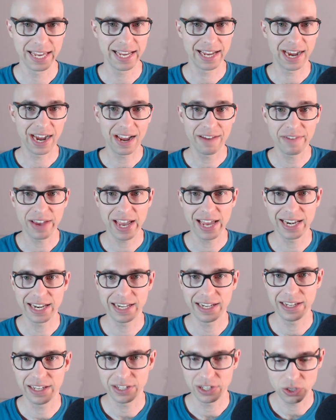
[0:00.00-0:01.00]
I've
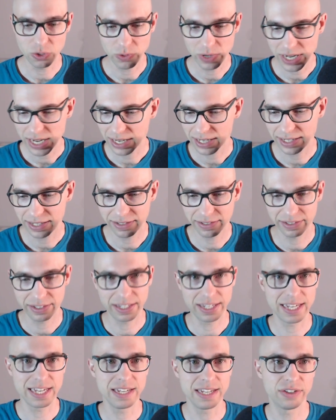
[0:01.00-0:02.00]
added uniqueness to
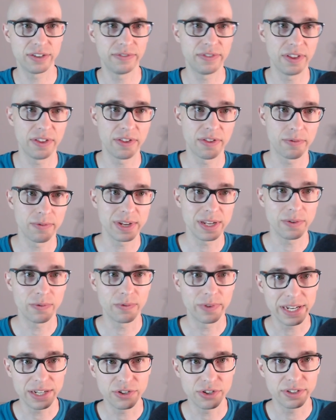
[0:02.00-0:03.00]
each of the 3
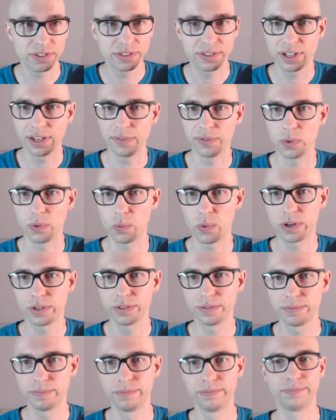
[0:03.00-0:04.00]
regions of the world.
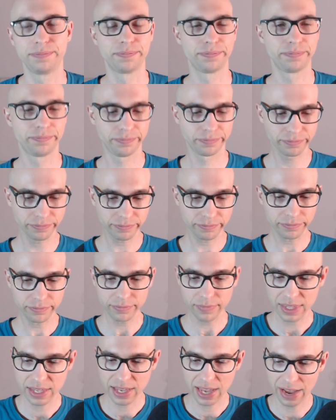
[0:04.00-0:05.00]

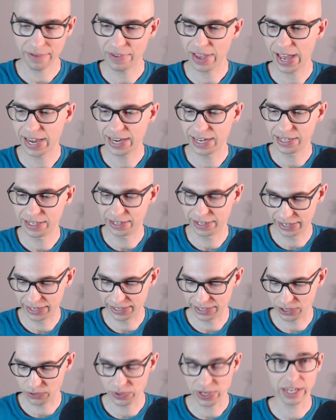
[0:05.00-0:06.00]
I've added
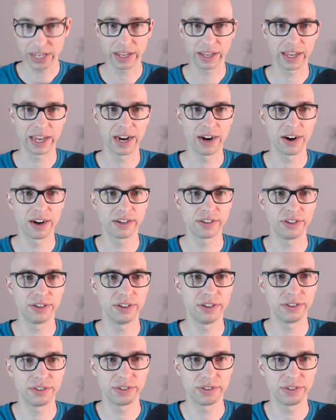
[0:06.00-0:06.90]
unique characters,